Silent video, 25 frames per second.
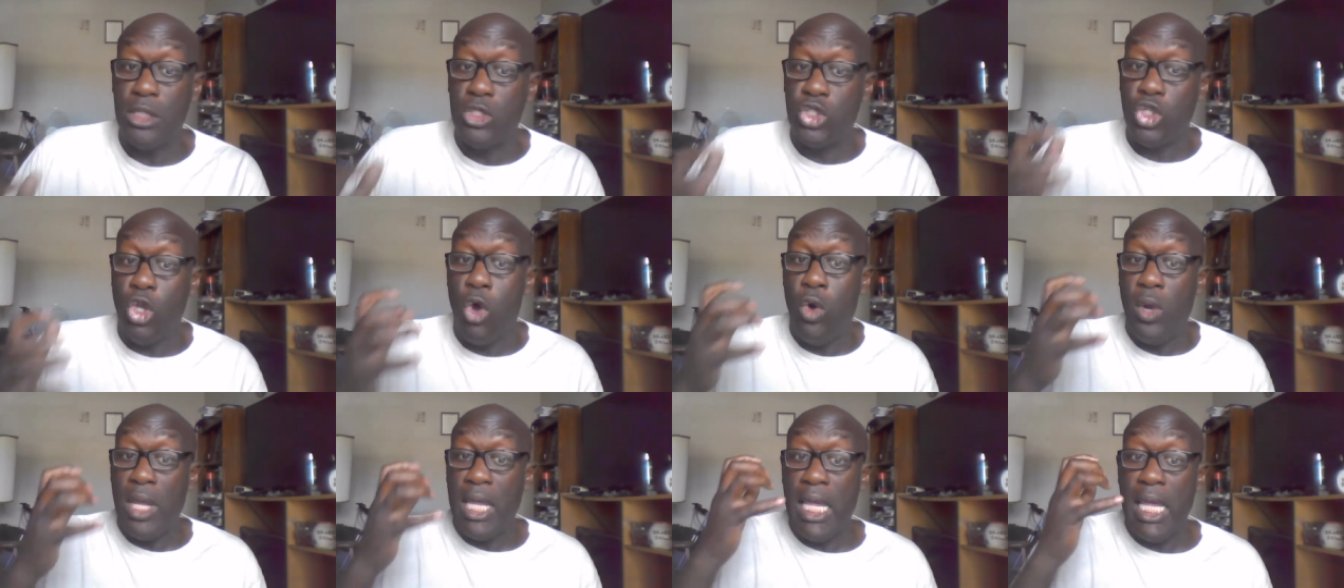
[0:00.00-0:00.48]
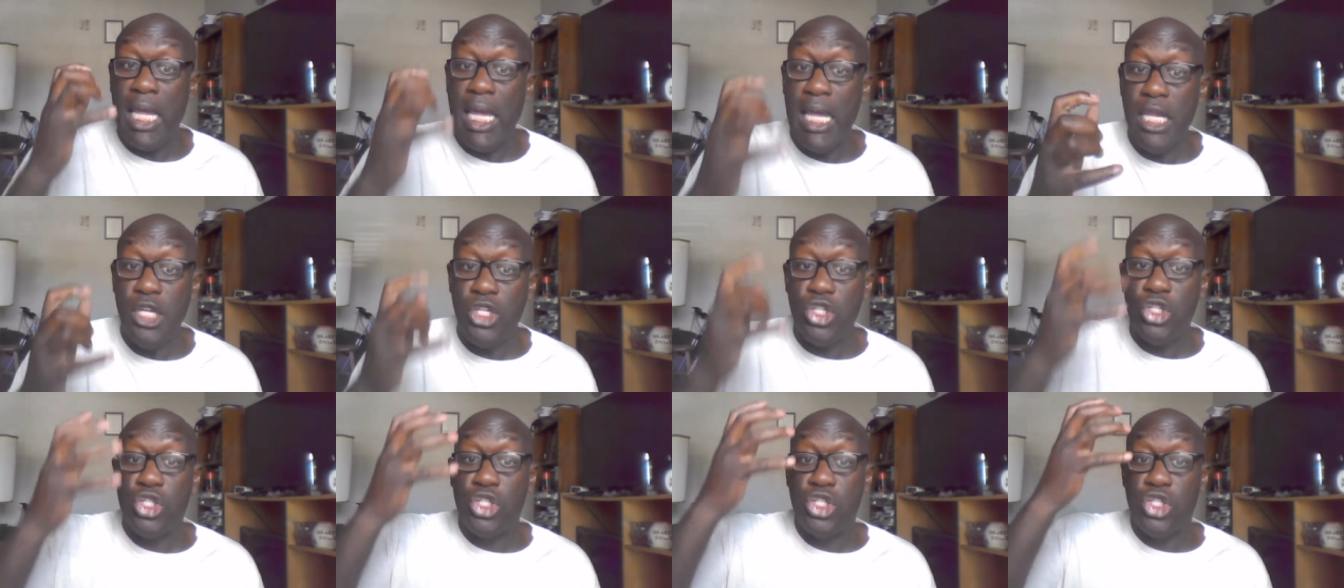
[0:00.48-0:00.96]
So
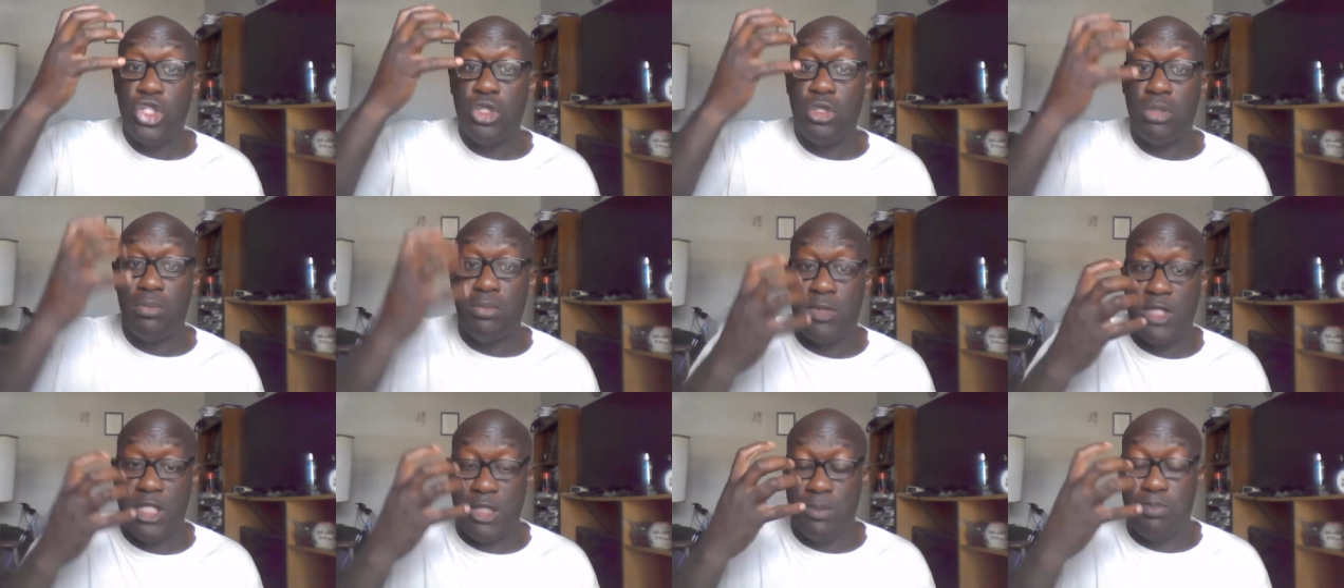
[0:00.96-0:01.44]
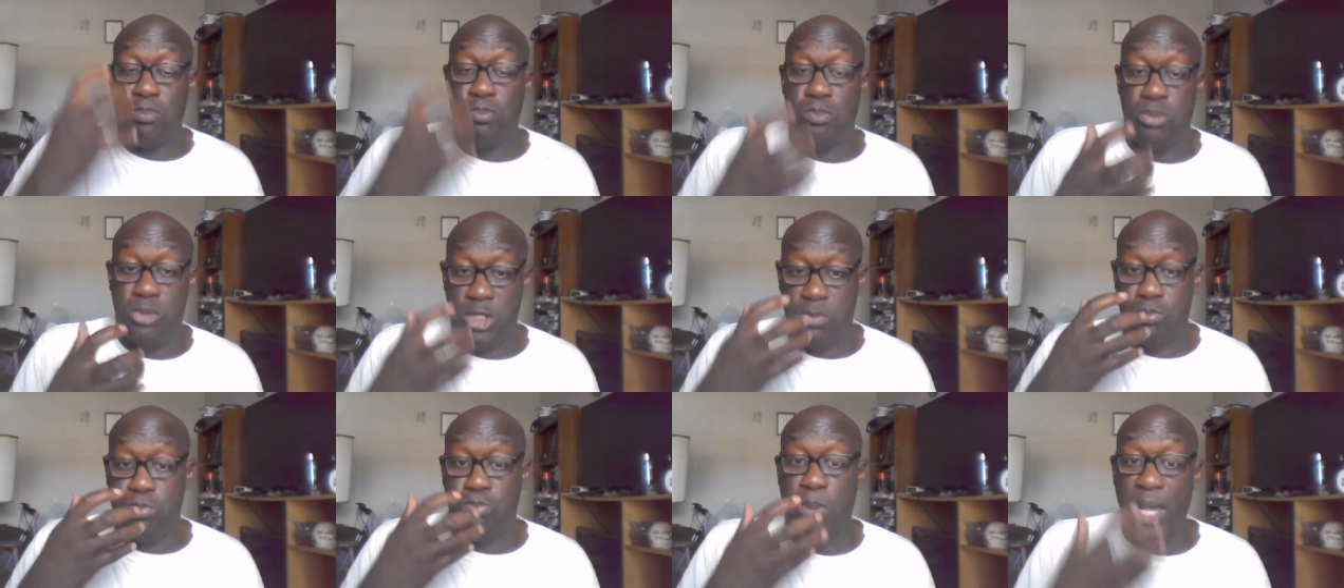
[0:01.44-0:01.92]
he's
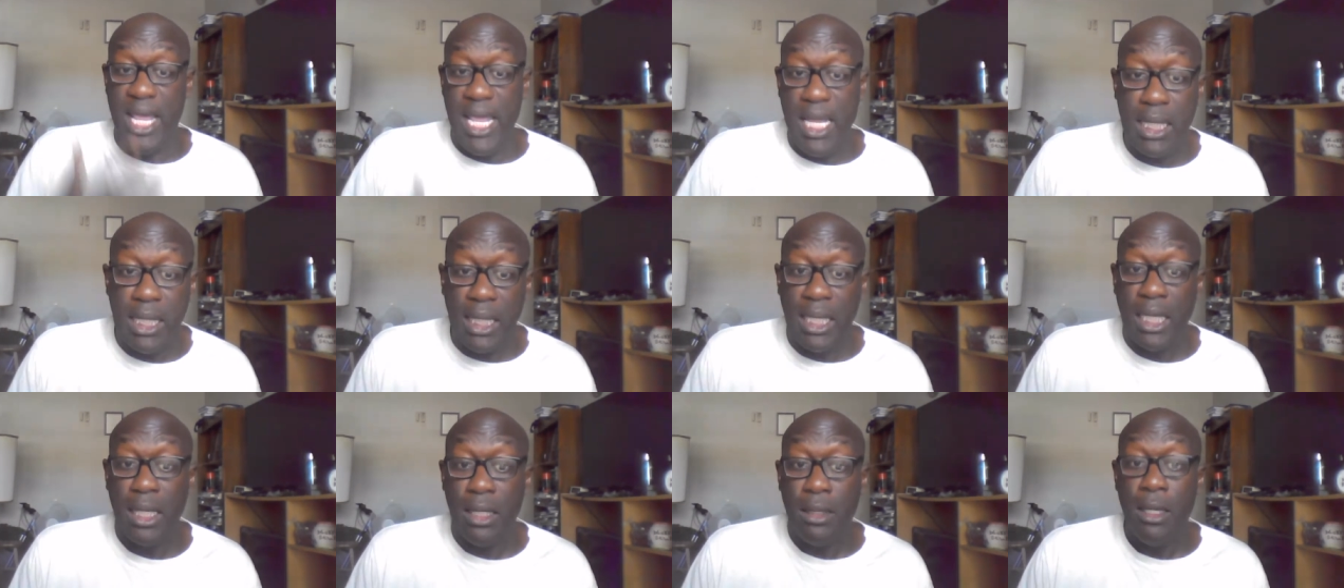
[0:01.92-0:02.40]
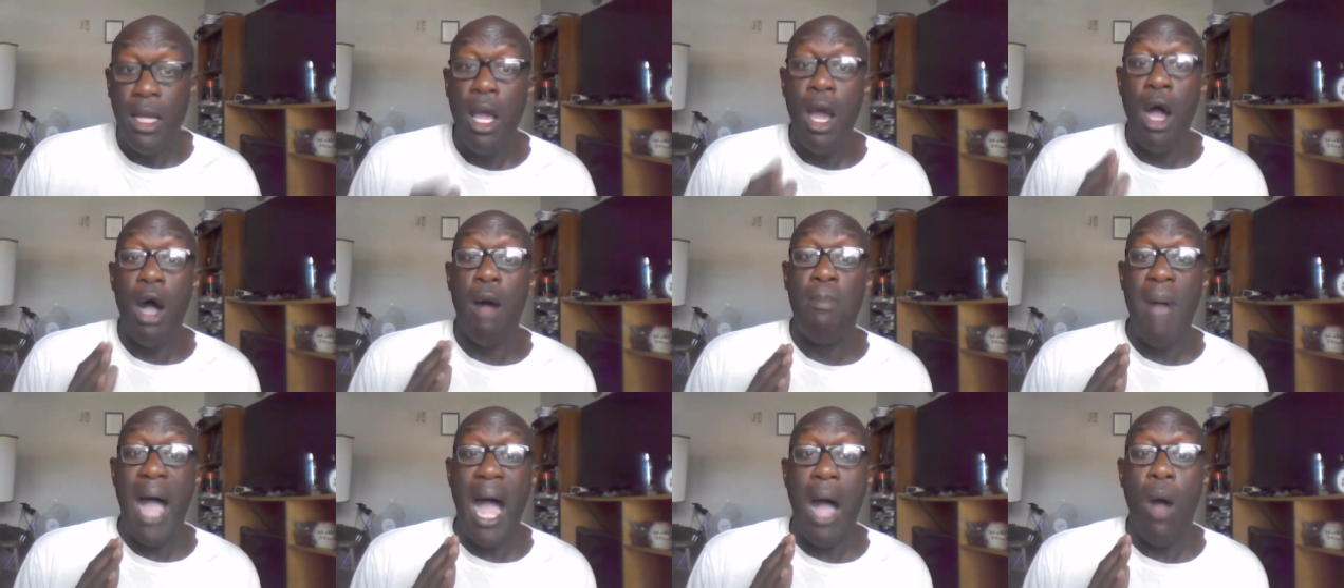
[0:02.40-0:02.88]
speaking
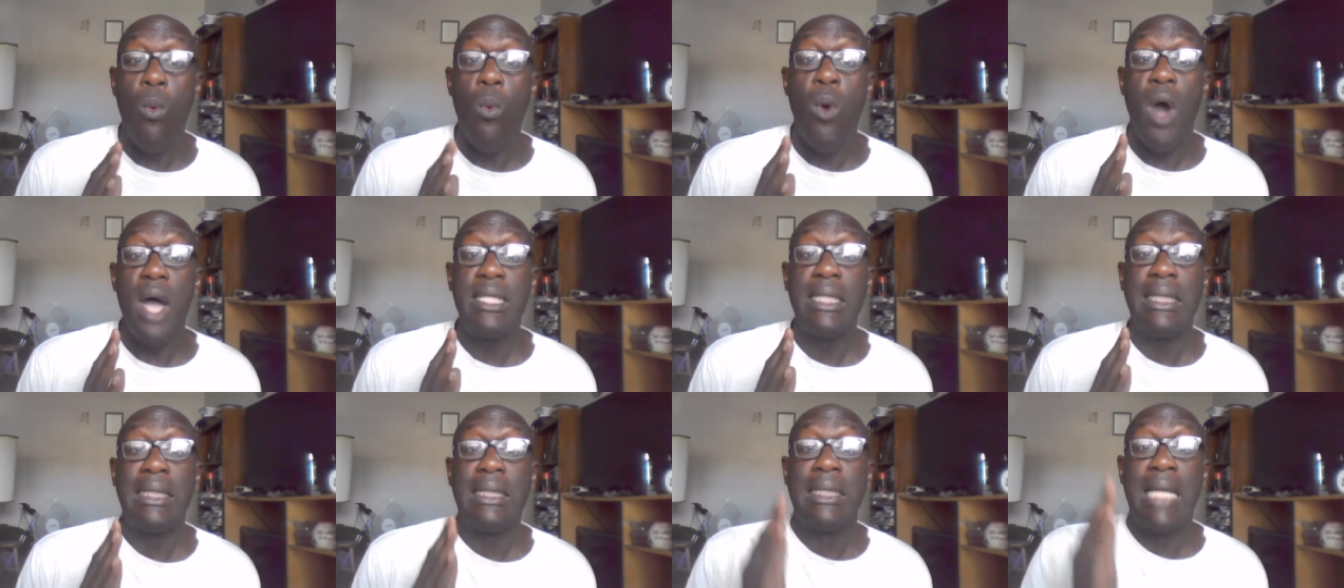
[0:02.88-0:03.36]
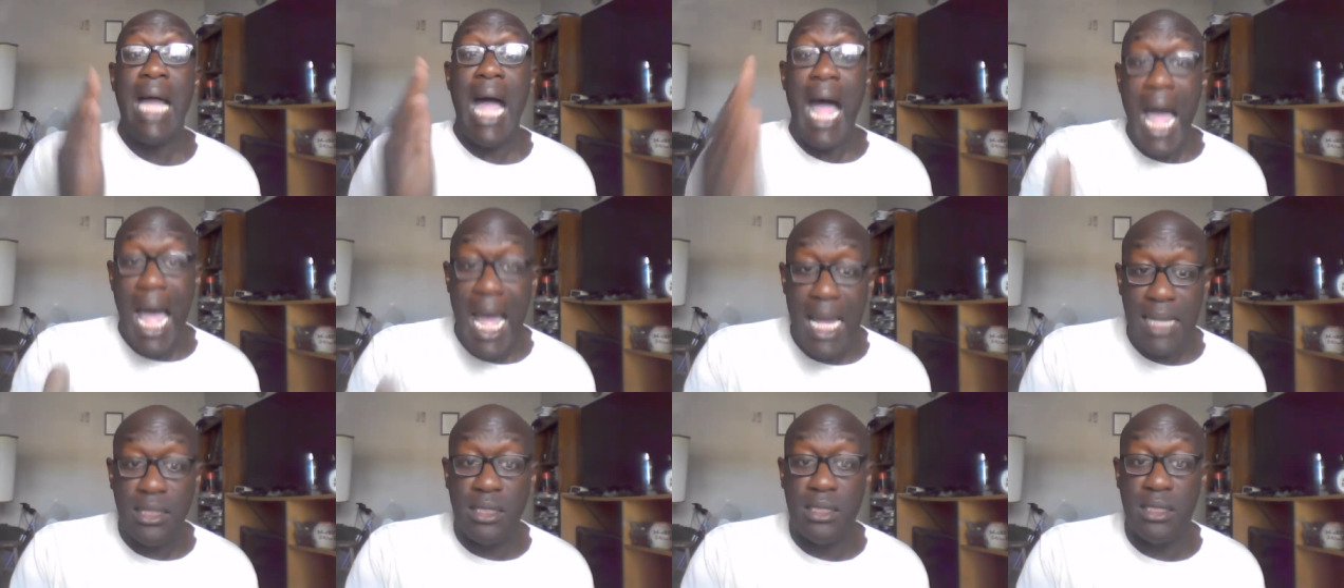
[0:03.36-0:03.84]
about what
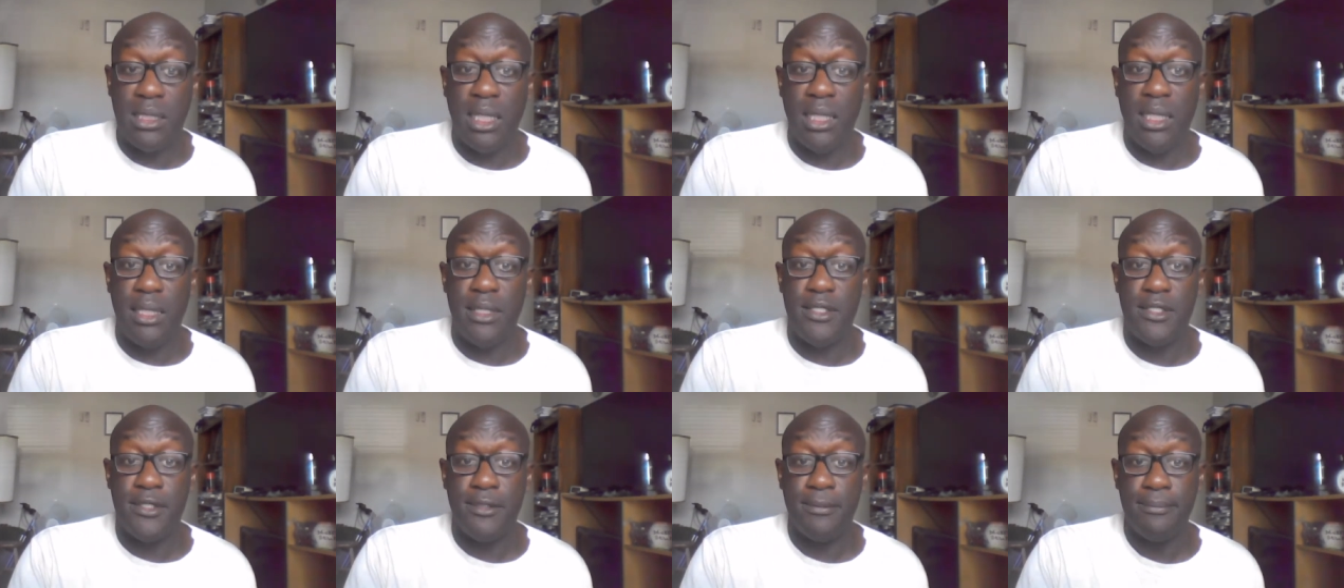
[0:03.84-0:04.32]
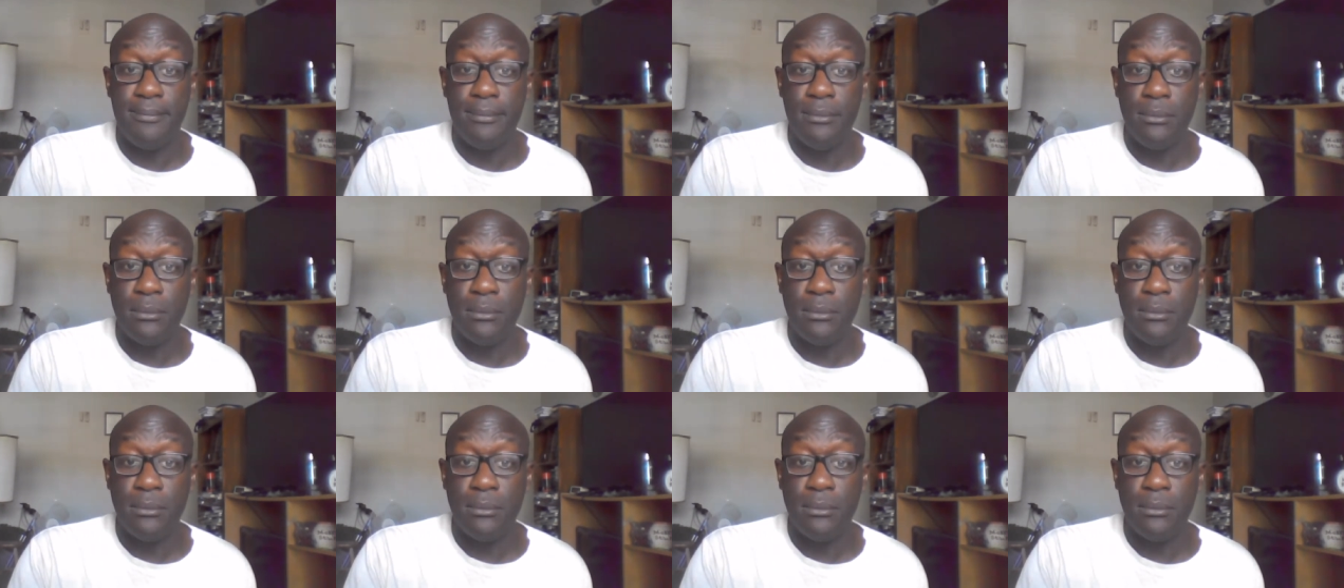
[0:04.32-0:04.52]
God sees,